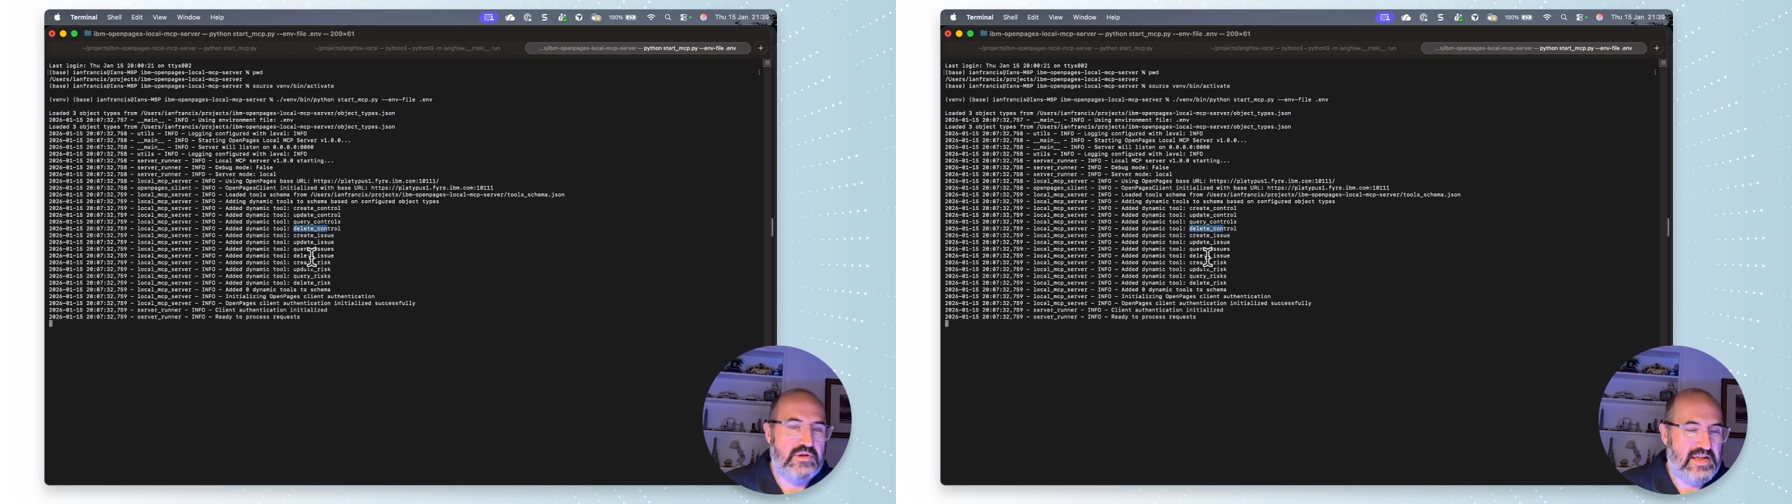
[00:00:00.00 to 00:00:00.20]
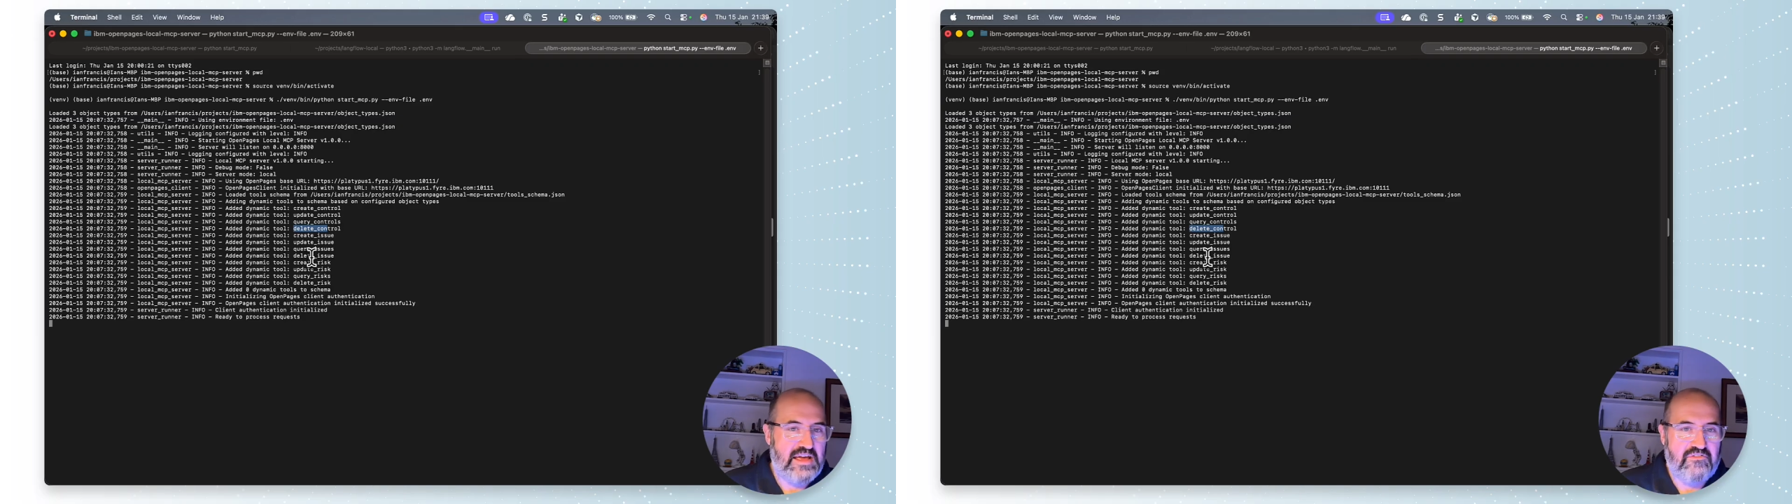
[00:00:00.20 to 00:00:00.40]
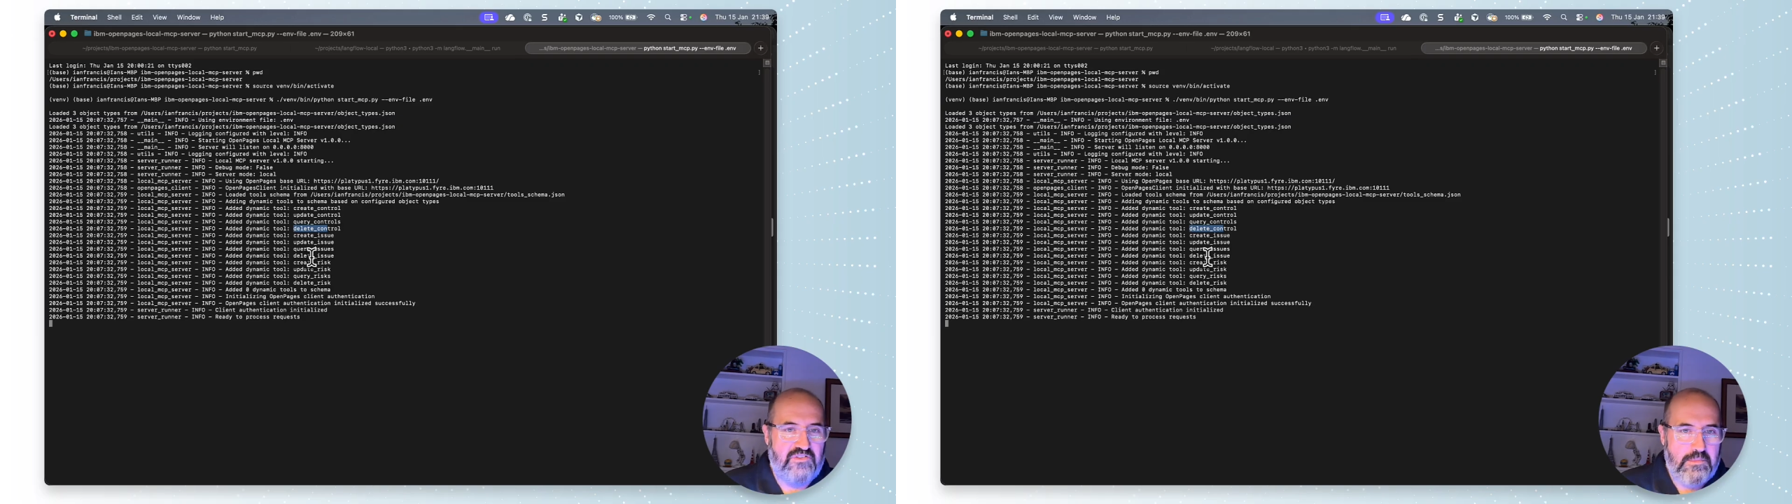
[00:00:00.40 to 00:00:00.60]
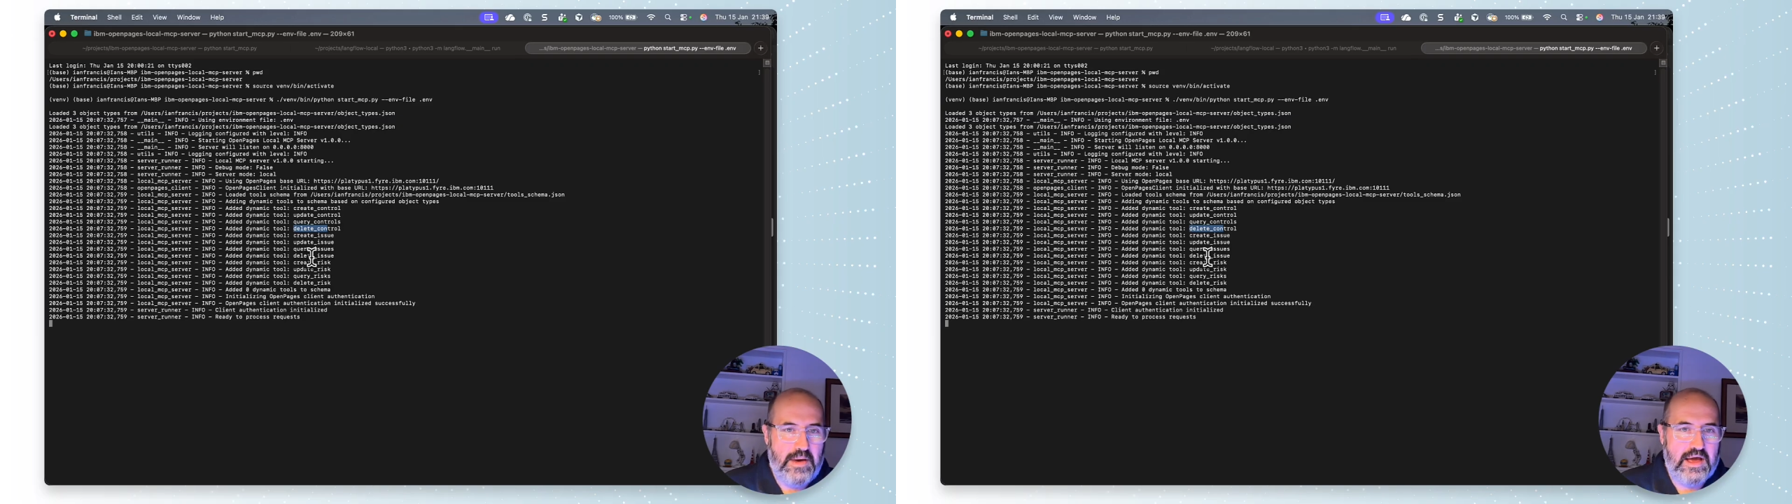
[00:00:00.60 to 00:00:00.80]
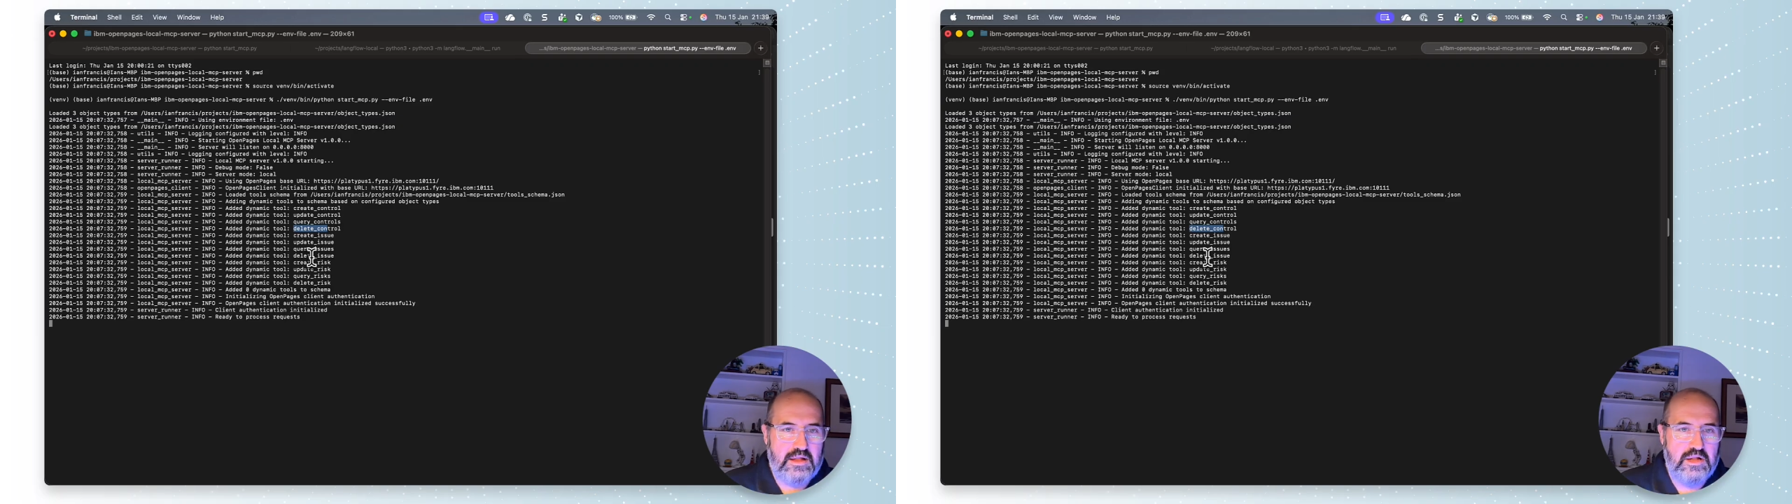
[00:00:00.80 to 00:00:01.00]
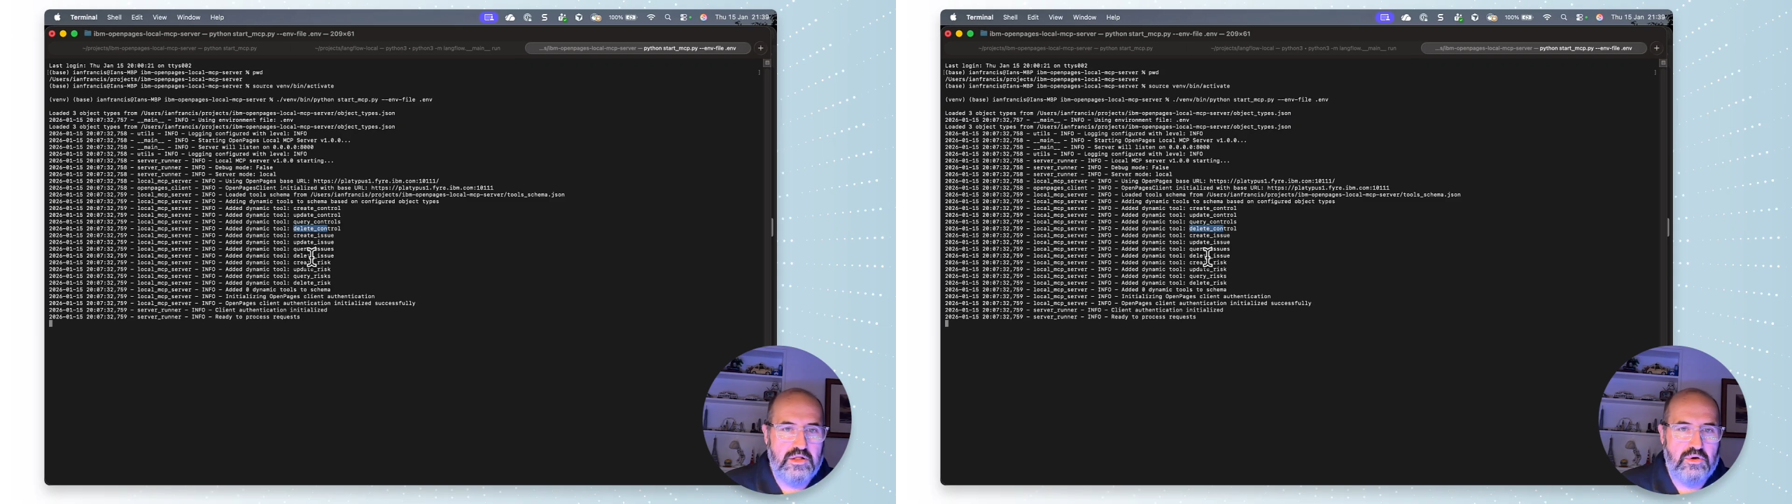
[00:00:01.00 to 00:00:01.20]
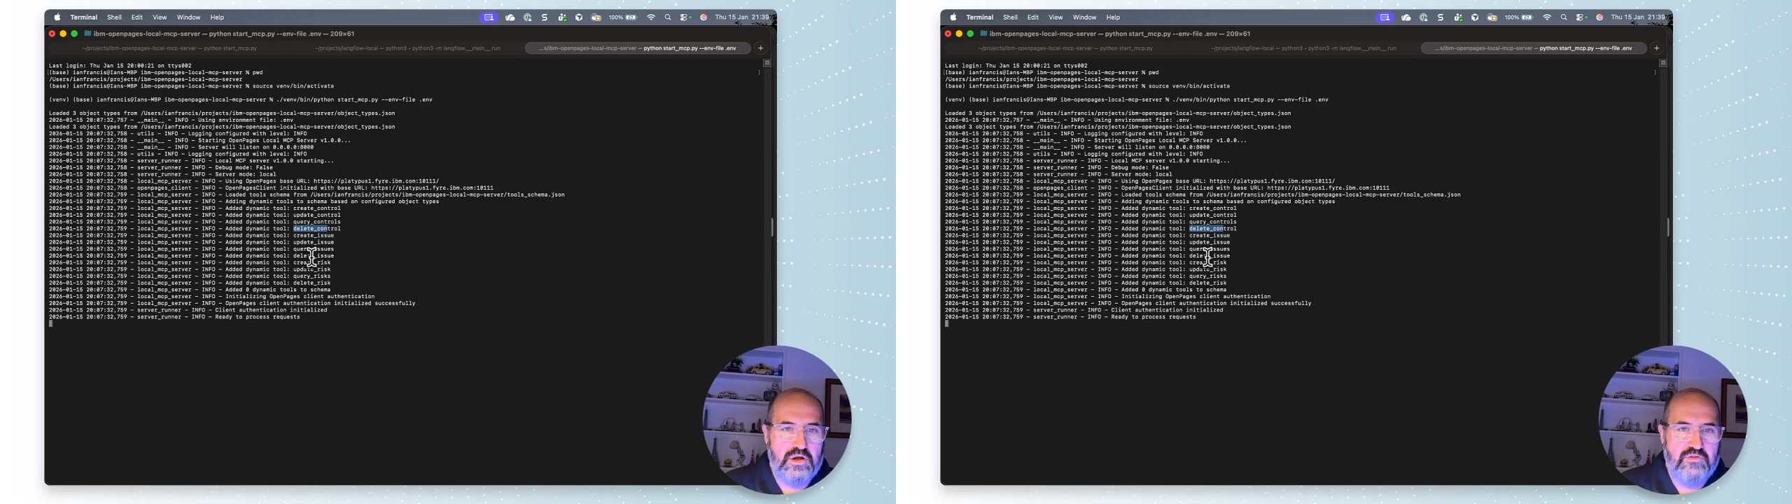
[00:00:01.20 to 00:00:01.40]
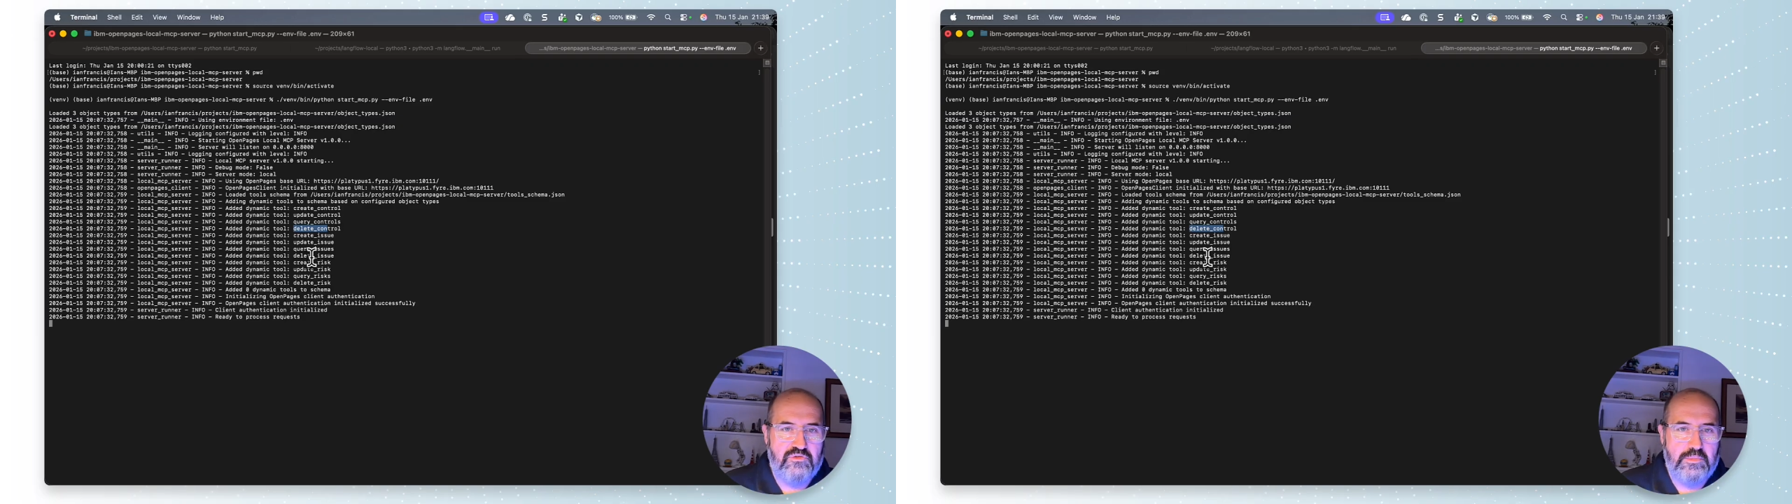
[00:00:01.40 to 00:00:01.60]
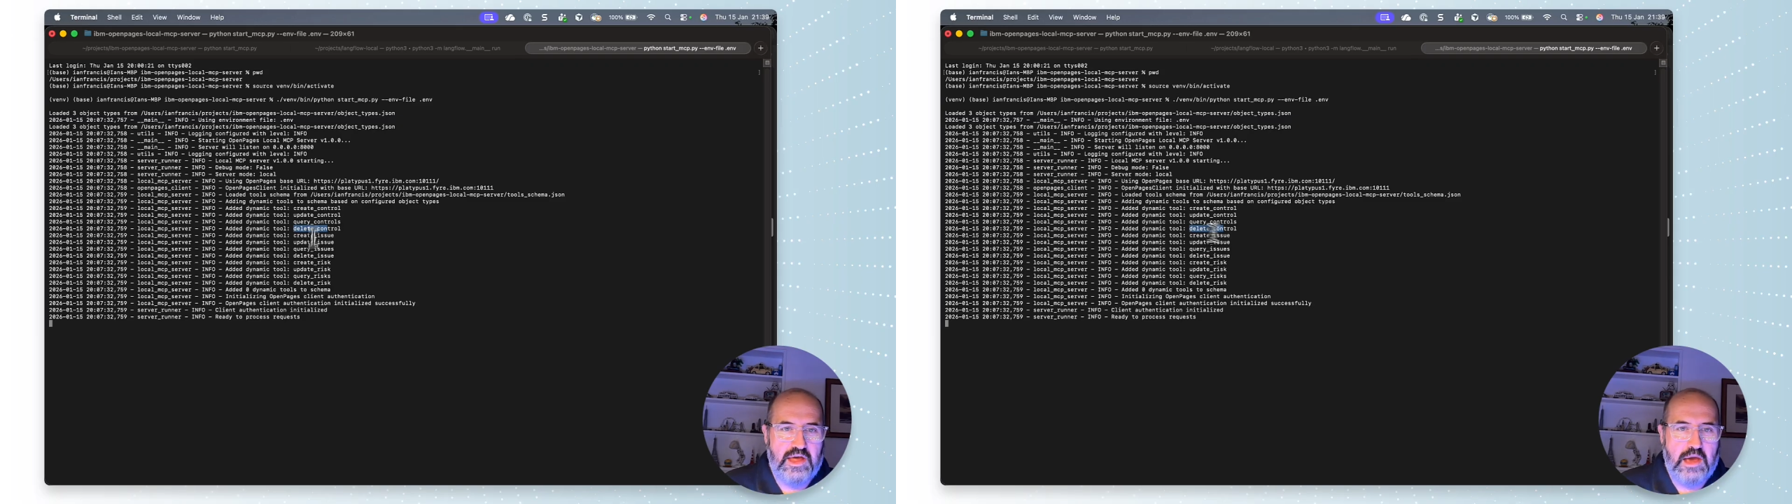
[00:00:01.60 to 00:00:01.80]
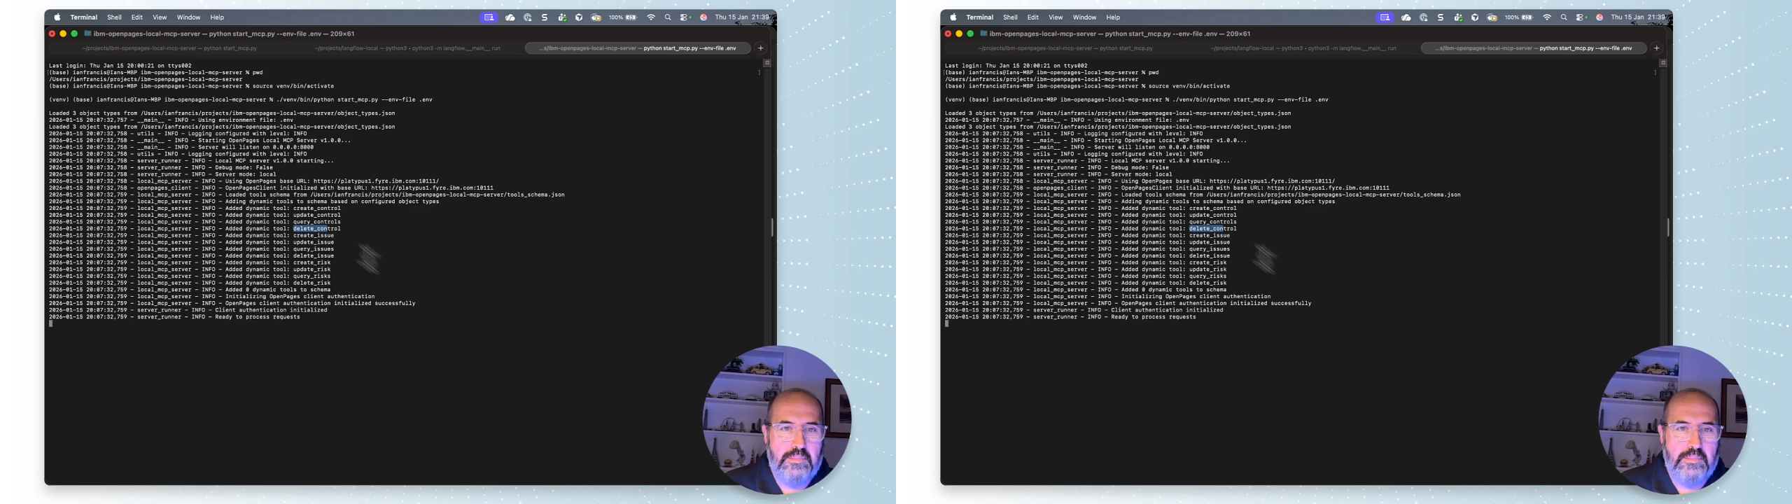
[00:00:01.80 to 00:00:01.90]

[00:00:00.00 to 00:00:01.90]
take feedback and look at it from there.